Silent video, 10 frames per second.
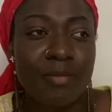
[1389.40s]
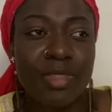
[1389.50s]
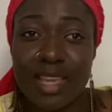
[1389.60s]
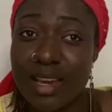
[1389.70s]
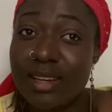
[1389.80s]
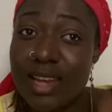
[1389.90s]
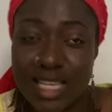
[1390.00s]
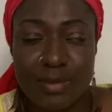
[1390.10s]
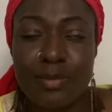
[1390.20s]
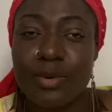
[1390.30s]
there are
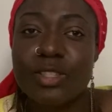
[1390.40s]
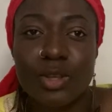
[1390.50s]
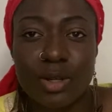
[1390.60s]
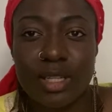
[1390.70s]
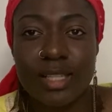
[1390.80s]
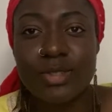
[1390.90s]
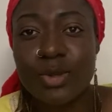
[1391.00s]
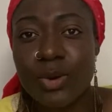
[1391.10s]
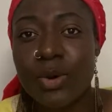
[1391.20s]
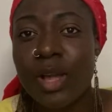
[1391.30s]
nice people in Scotland.
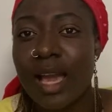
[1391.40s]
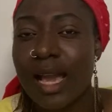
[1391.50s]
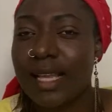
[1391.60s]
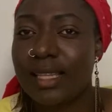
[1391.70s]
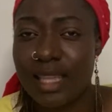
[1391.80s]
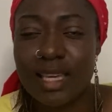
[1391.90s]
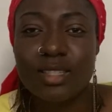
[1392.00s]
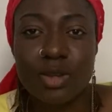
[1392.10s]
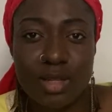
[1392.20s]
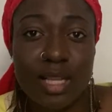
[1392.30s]
So I think
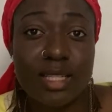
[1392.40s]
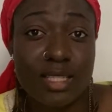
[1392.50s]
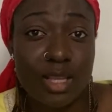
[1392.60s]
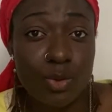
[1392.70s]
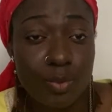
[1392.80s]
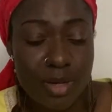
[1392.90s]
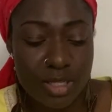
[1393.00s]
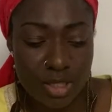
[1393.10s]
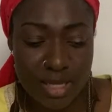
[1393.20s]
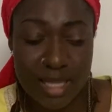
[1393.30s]
Scotland is a good place.
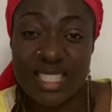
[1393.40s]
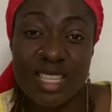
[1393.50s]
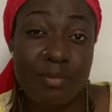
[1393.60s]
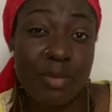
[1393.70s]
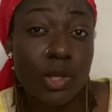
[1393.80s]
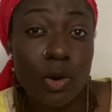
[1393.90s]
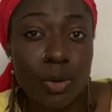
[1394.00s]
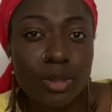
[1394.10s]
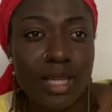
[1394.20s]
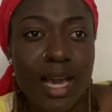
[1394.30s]
Just that it's a bit
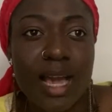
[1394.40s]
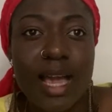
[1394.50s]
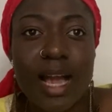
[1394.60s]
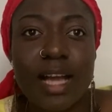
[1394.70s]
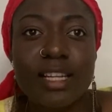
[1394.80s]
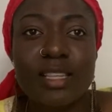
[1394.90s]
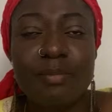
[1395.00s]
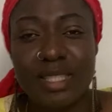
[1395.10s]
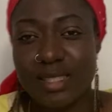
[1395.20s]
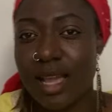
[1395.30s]
colder and it's a
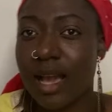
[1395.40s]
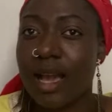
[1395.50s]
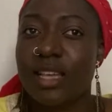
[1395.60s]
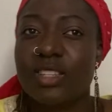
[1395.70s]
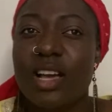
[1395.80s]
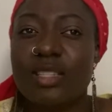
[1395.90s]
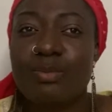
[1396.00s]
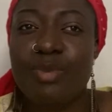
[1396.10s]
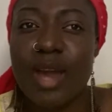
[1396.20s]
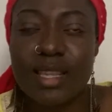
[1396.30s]
bit darker. It's not as
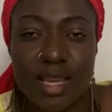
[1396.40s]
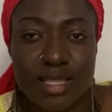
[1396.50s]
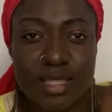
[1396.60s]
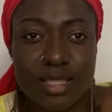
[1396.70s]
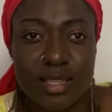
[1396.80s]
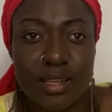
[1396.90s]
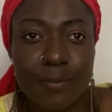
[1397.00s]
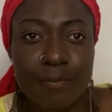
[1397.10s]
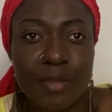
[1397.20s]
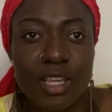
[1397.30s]
bright as,
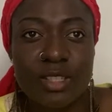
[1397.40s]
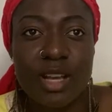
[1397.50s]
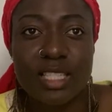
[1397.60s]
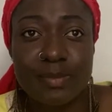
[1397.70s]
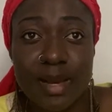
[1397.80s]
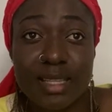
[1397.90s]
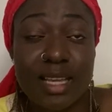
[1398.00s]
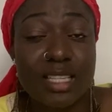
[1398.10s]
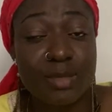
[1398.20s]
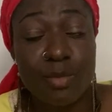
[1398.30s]
it's not as bad,
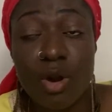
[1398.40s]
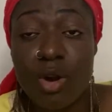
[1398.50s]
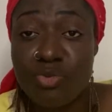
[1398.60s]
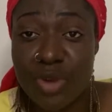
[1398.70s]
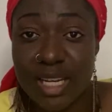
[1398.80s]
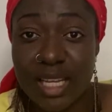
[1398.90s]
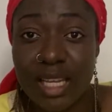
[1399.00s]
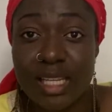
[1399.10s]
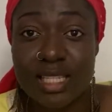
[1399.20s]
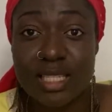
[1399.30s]
and it's more rainy
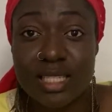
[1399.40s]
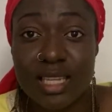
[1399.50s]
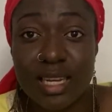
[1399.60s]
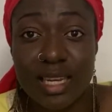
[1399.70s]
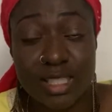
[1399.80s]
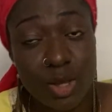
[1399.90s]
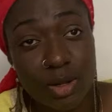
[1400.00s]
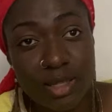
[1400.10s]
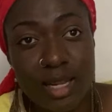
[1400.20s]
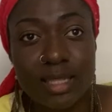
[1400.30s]
in
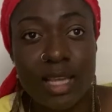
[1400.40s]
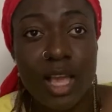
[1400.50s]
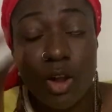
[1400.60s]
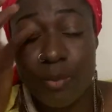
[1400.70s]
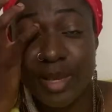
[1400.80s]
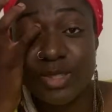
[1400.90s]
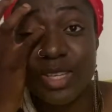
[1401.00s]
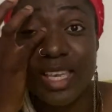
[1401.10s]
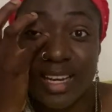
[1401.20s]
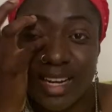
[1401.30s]
Scotland compared
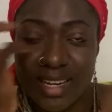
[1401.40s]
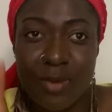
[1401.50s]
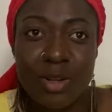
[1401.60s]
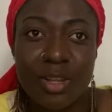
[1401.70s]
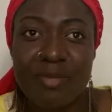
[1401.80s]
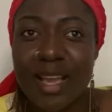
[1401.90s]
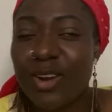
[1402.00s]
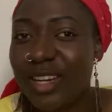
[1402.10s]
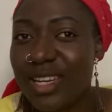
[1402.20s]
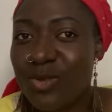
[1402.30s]
to England. Like, one of my
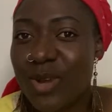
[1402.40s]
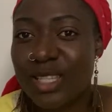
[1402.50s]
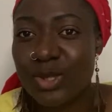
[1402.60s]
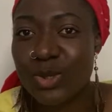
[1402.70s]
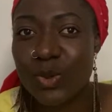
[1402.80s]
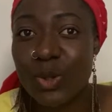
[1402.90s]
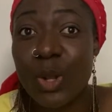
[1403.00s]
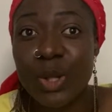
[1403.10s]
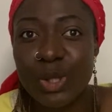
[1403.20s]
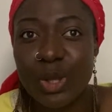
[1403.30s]
colleagues went to
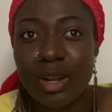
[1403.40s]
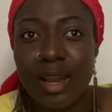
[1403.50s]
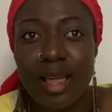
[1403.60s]
London